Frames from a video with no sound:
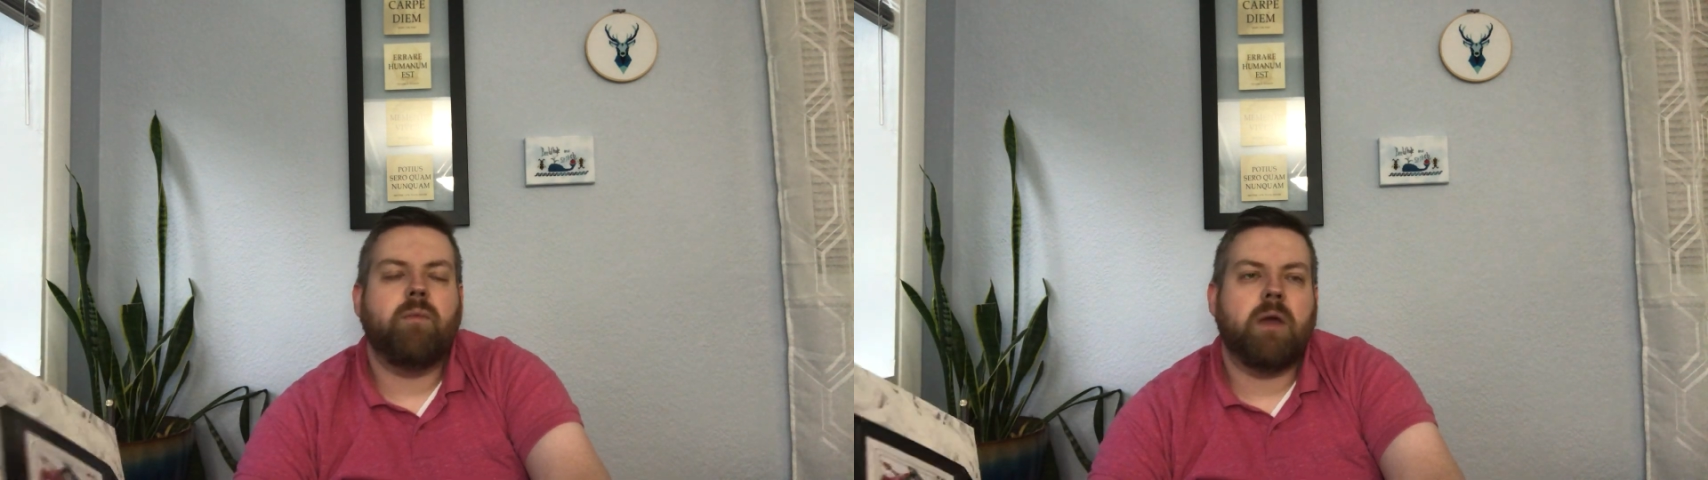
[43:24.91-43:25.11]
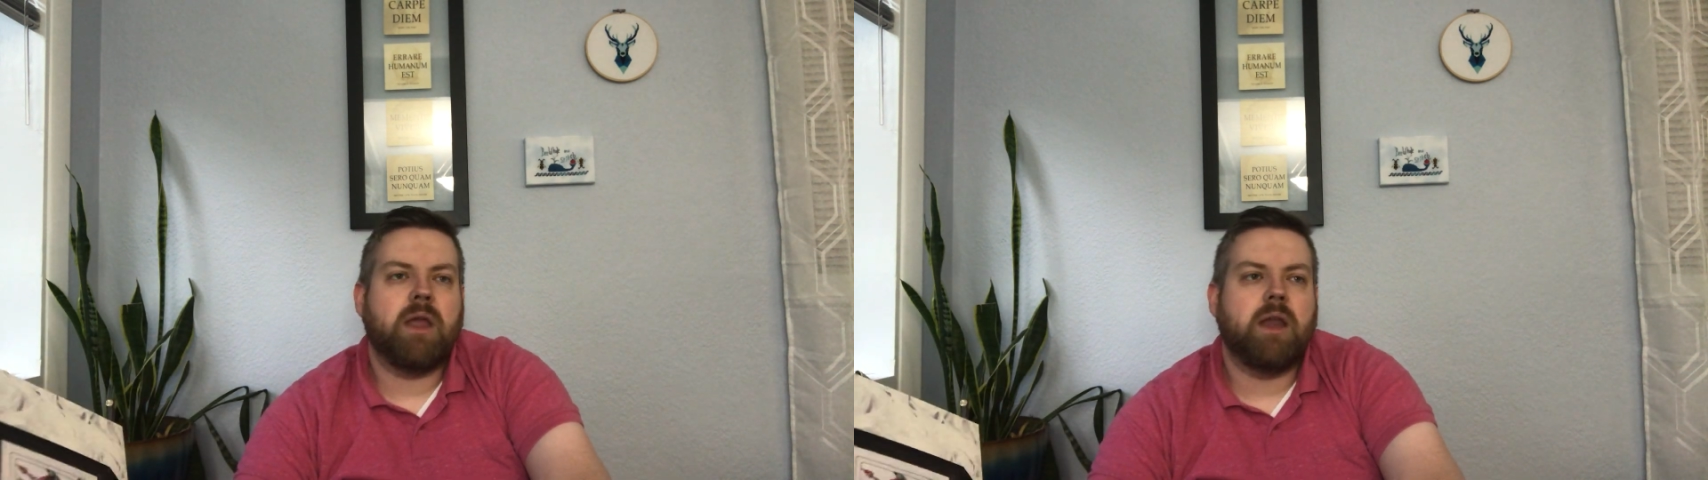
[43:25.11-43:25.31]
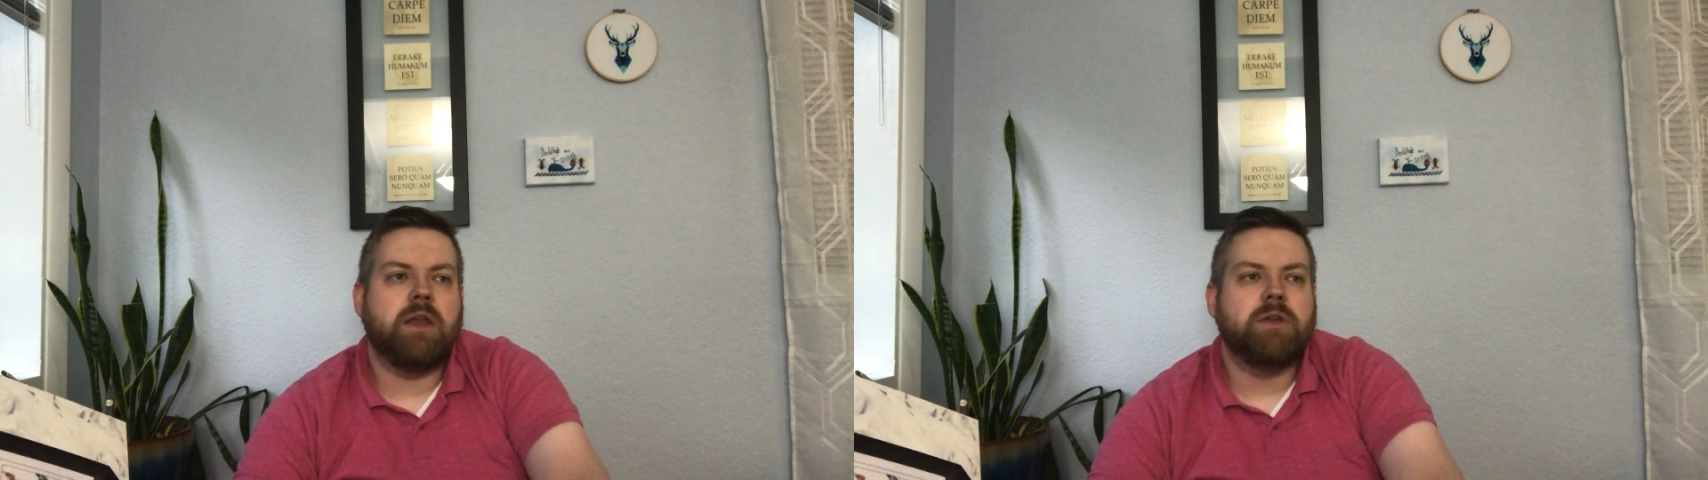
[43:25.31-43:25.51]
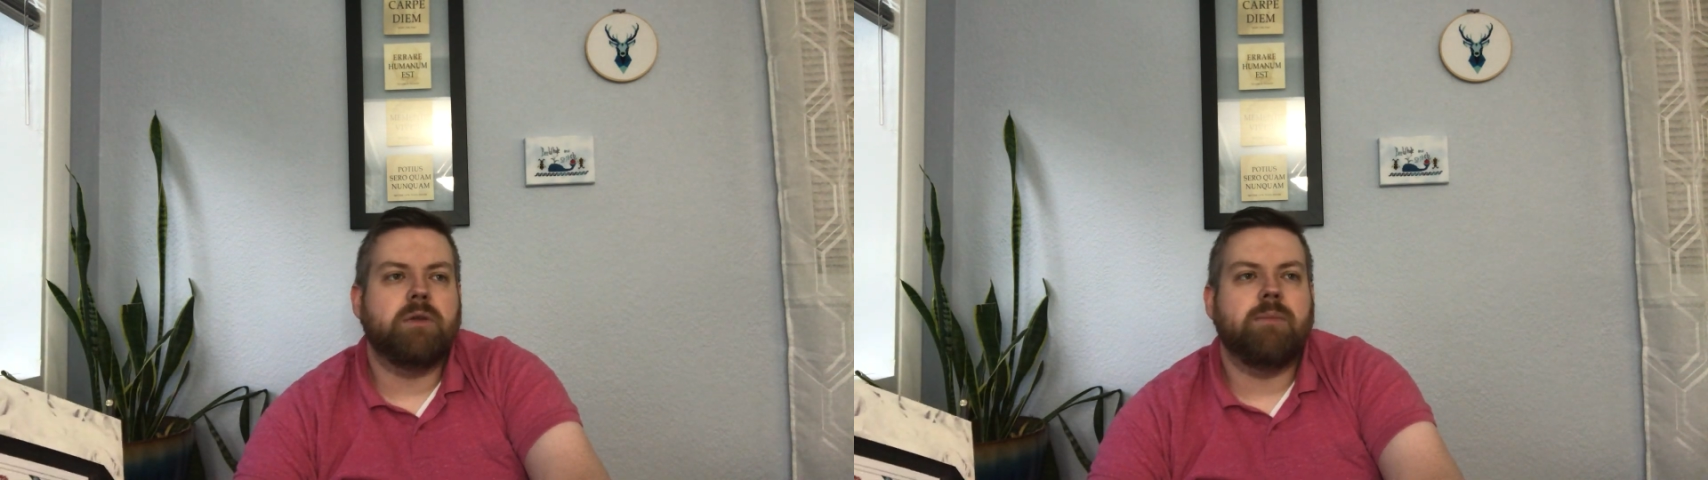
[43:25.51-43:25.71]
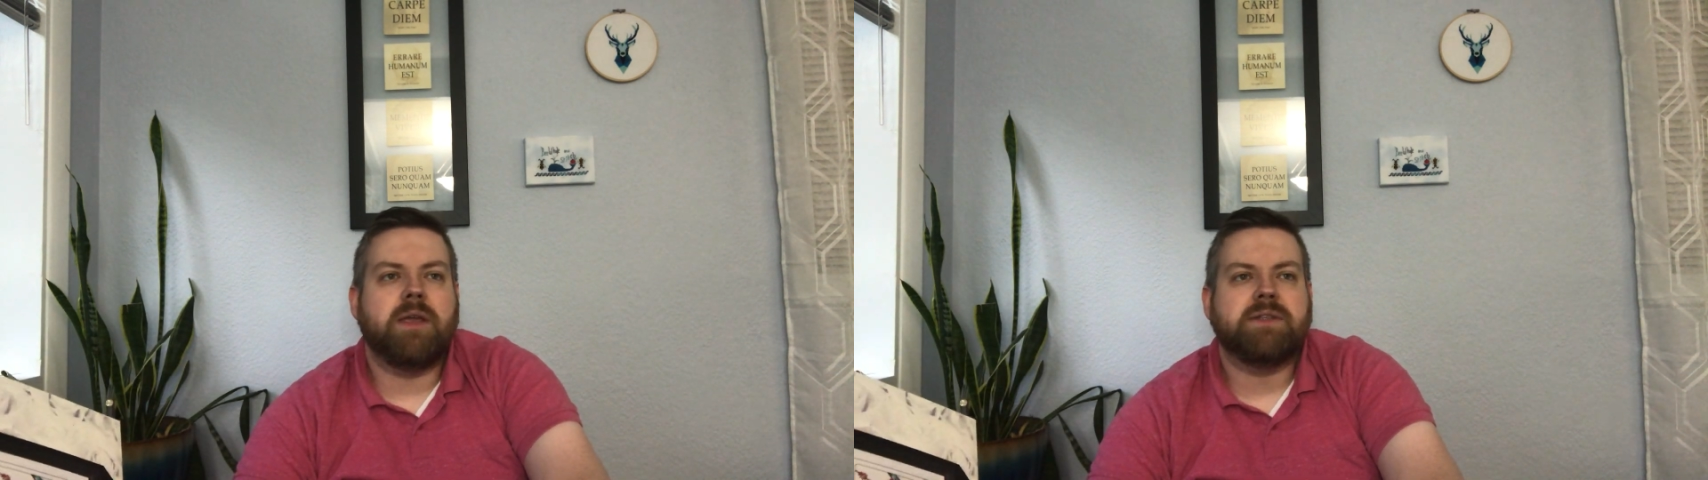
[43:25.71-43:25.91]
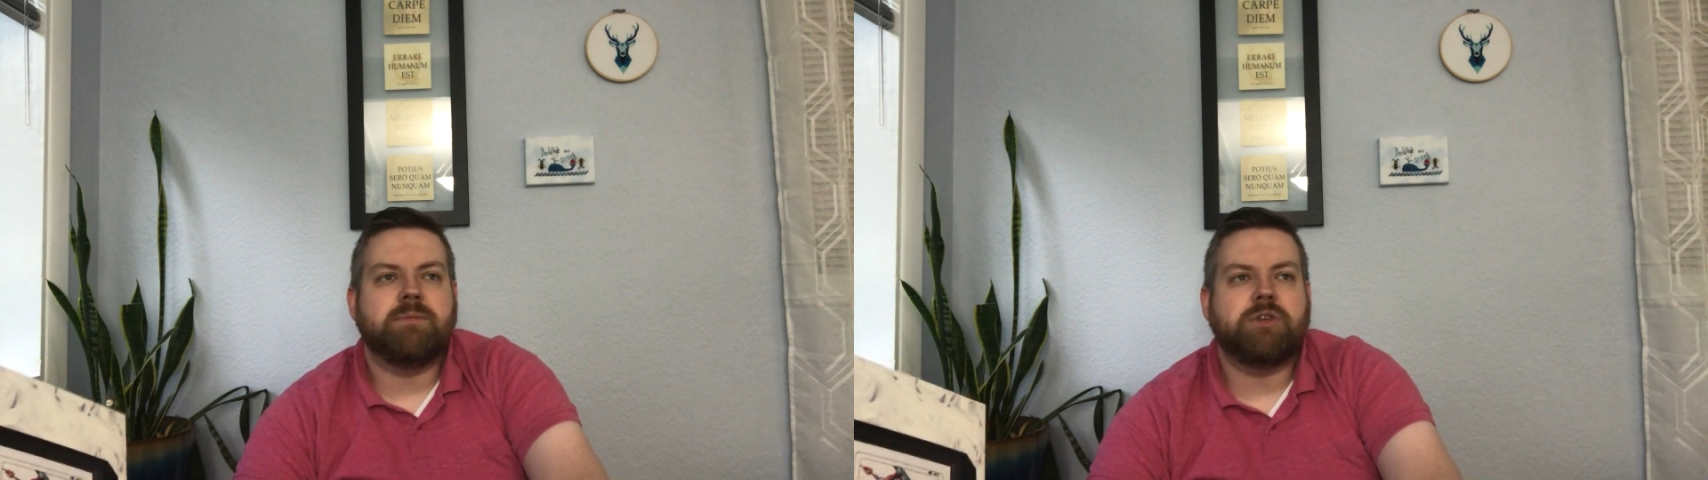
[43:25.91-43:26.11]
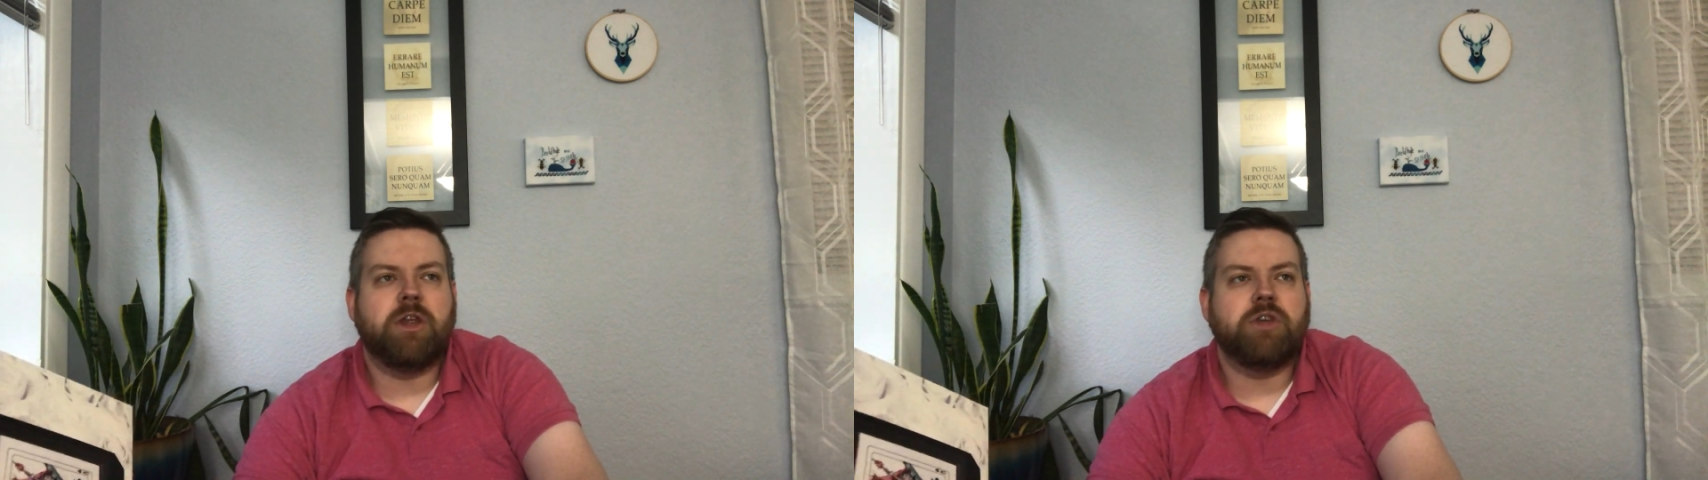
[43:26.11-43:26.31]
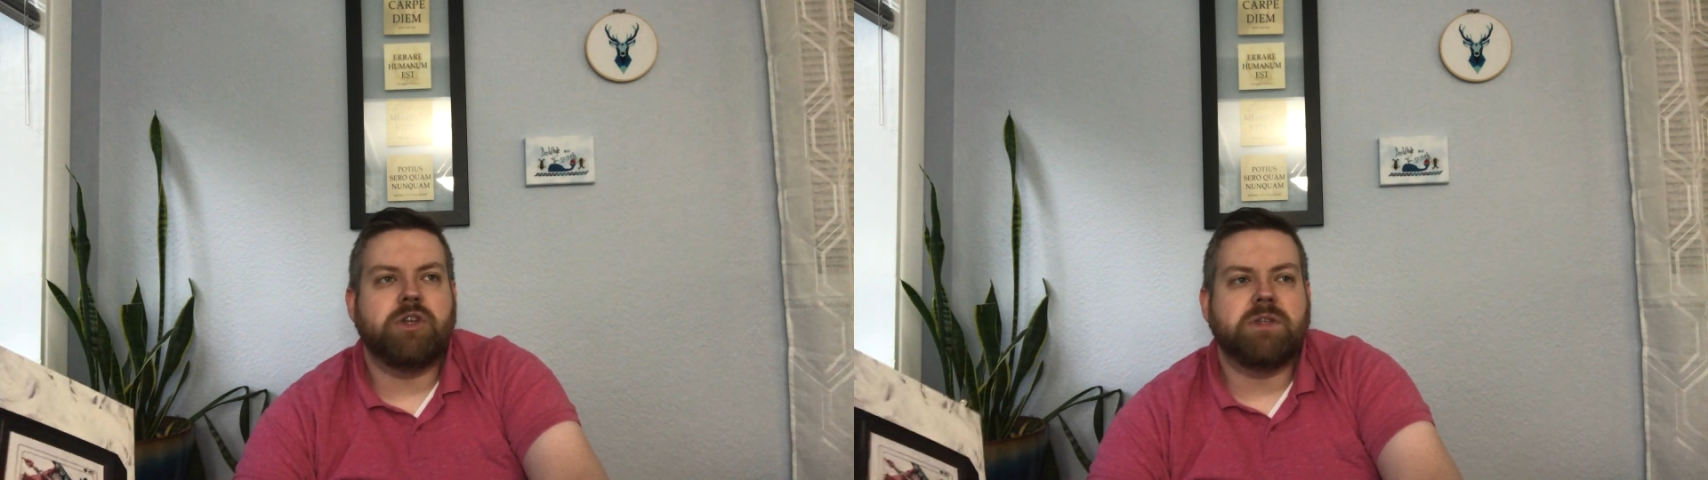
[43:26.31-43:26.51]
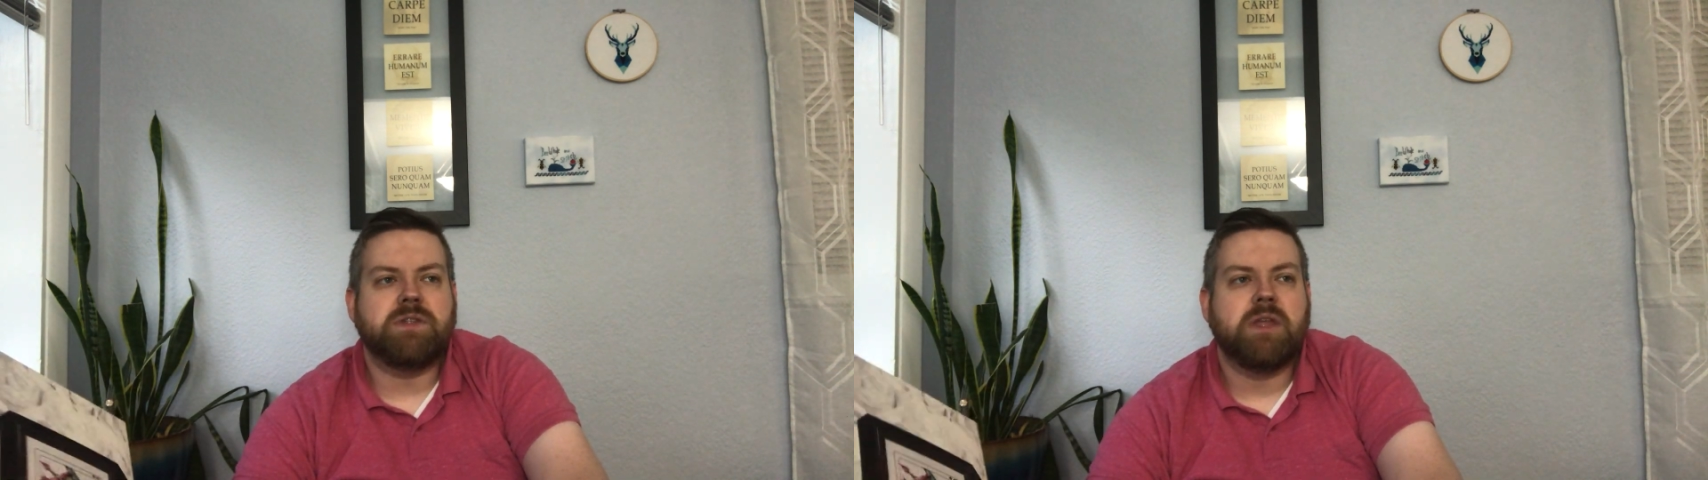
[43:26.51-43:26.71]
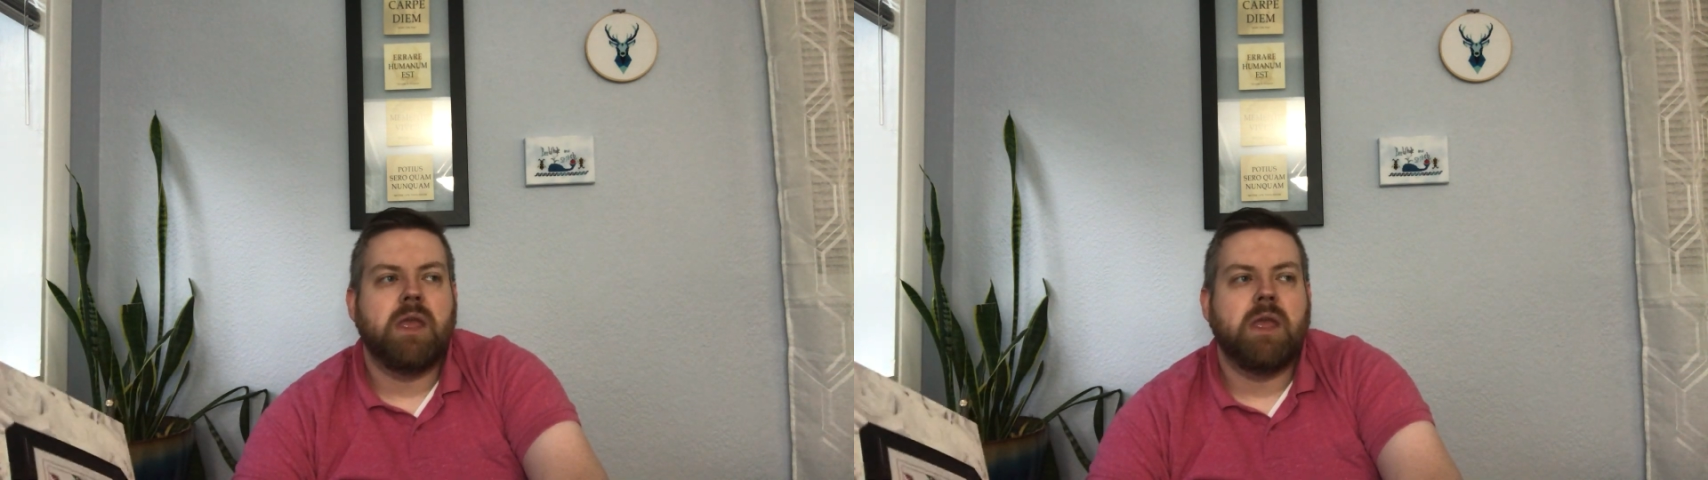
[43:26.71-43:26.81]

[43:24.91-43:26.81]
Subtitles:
What can I do to make some changes?